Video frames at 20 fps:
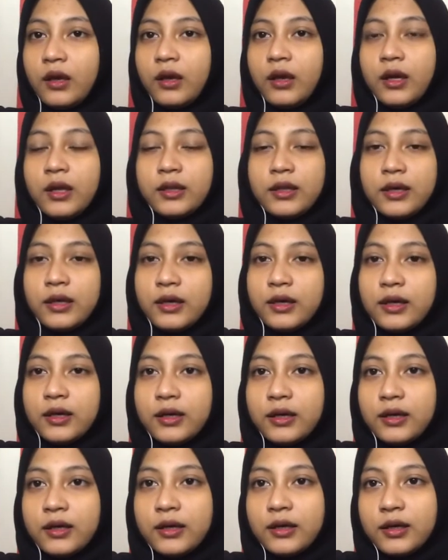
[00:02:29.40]

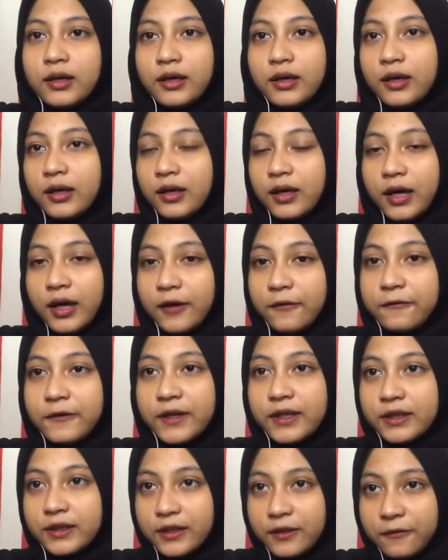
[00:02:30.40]
the
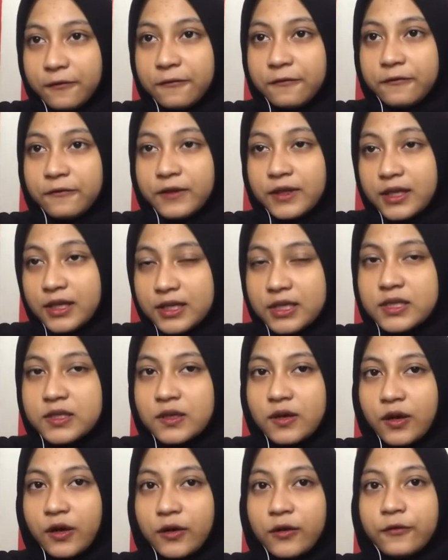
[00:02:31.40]
effectiveness
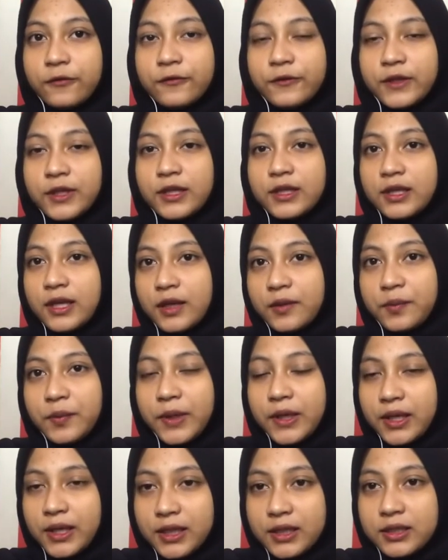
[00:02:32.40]
of the death
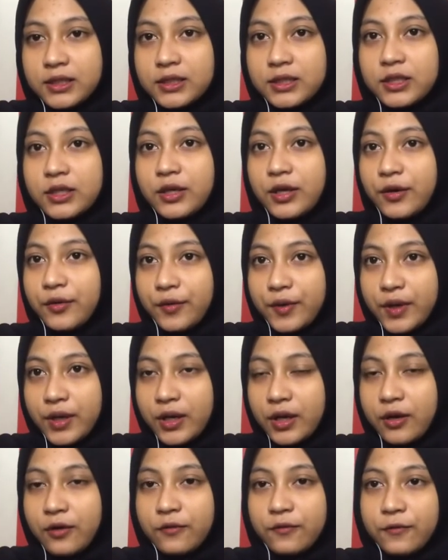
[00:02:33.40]
penalty carried
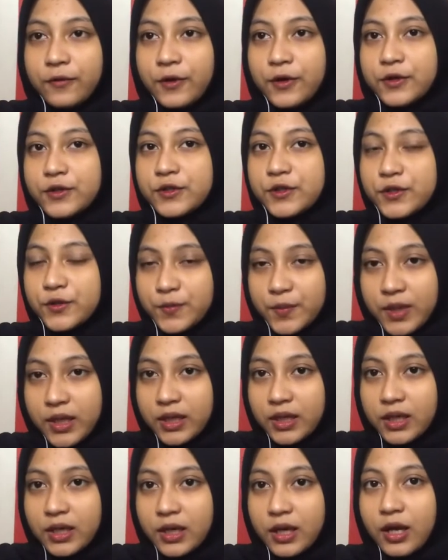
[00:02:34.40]
out for suspect
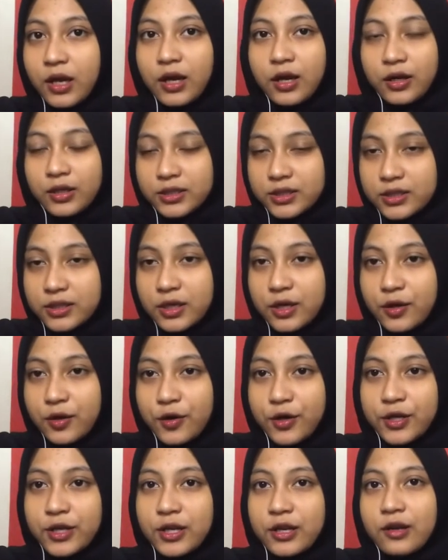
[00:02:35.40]
in
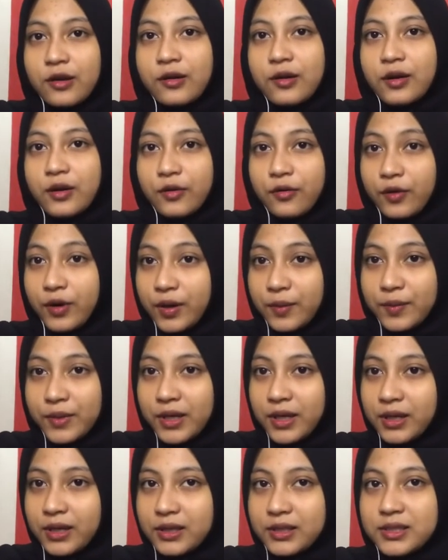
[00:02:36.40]
extraordinary
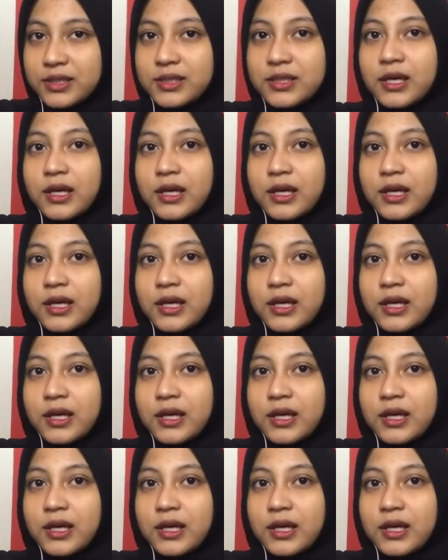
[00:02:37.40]
criminals.